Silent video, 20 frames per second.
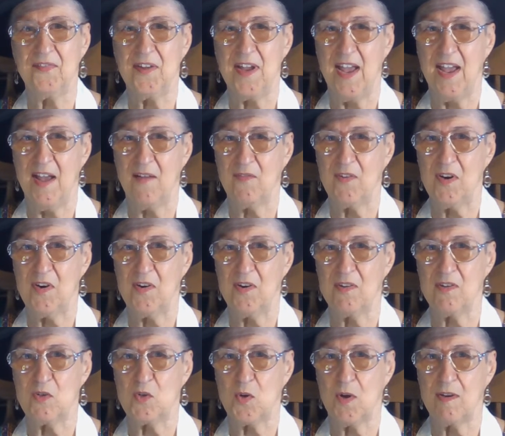if you haven't
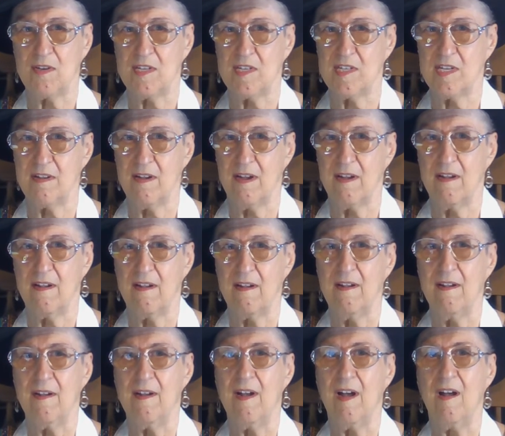heard Joyce C.,
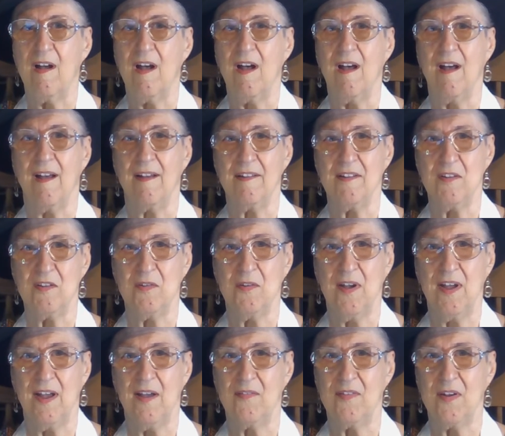you
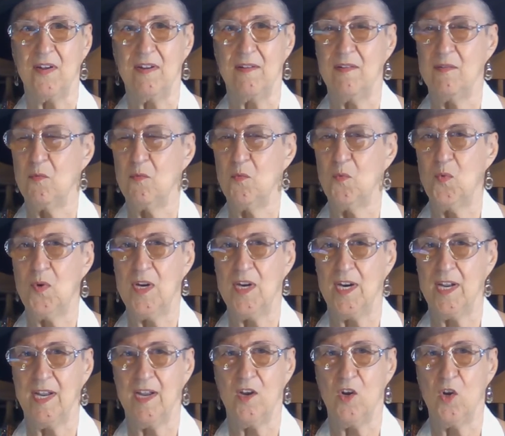have a
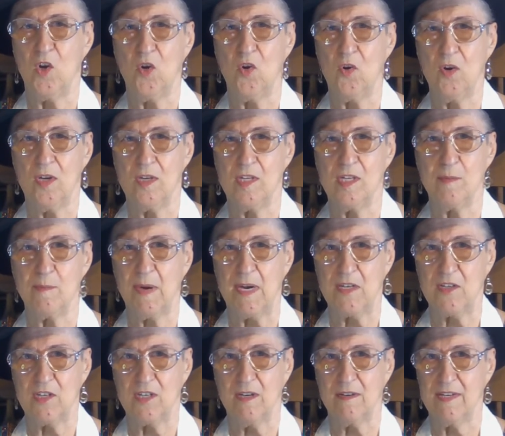really good
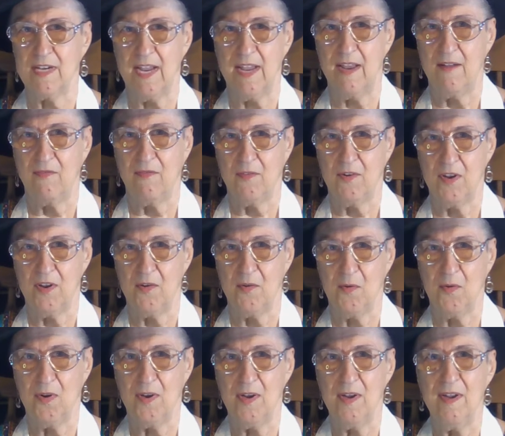special day for
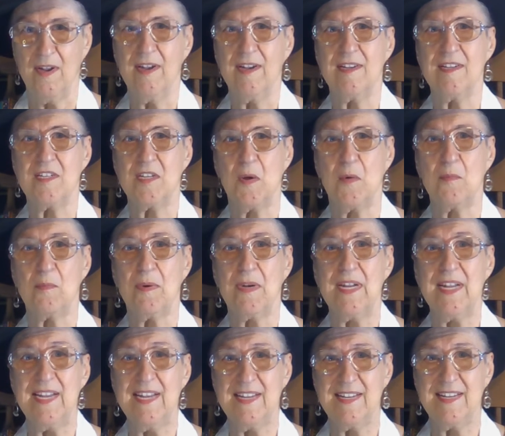you. So
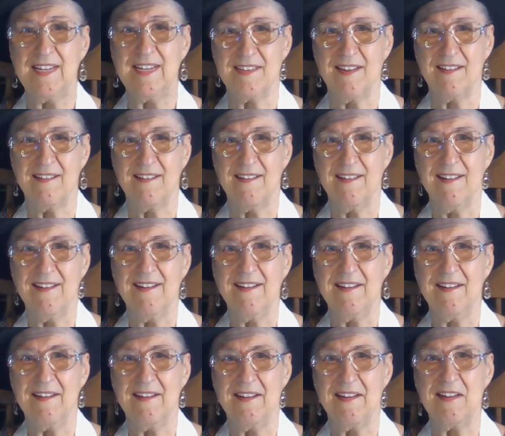please
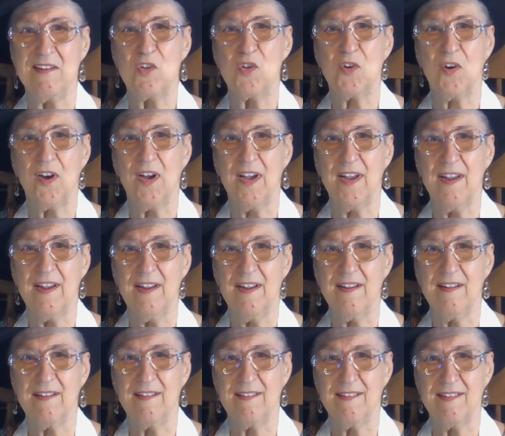enjoy,
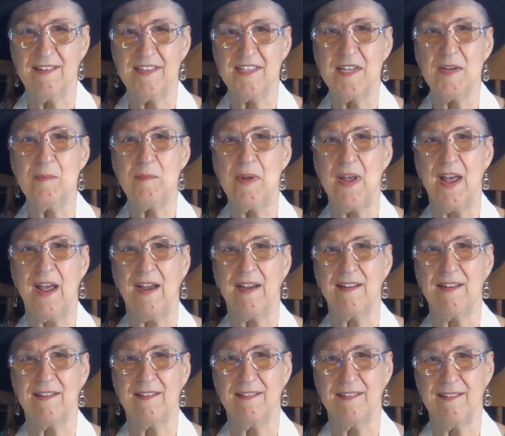sit
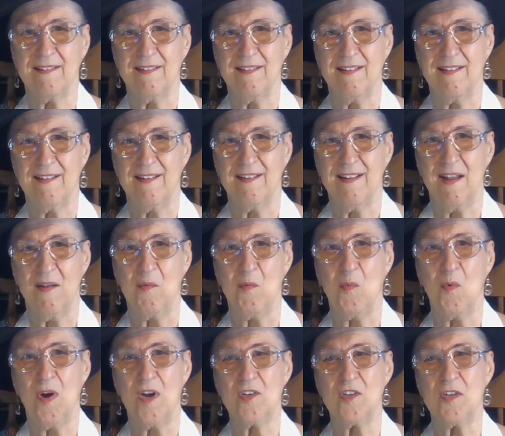back,
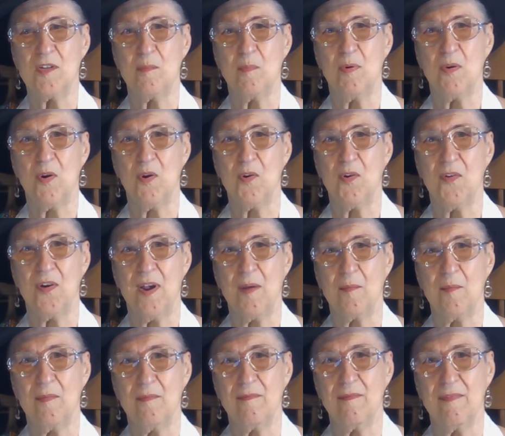and watch the
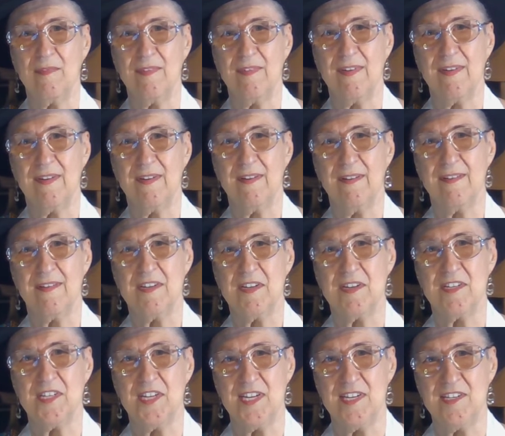program
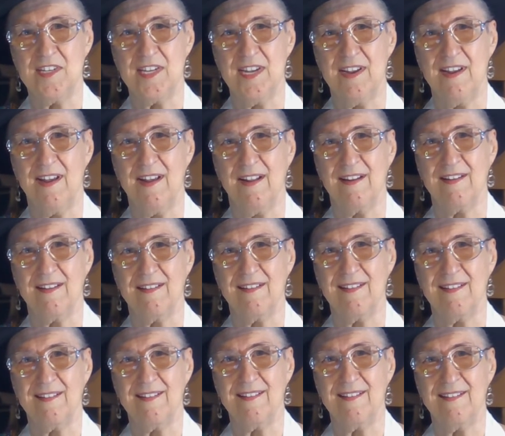CCL.
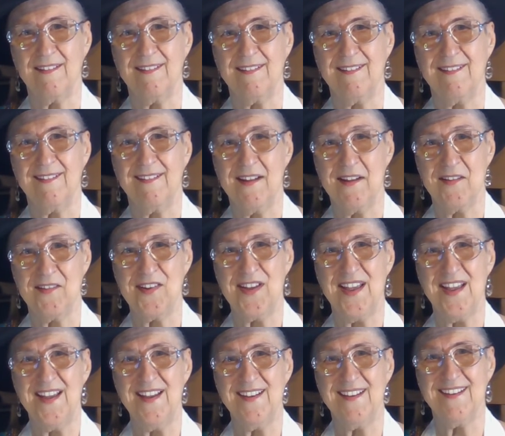
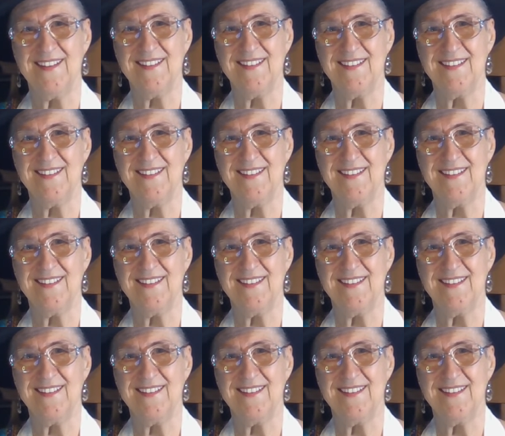Okay?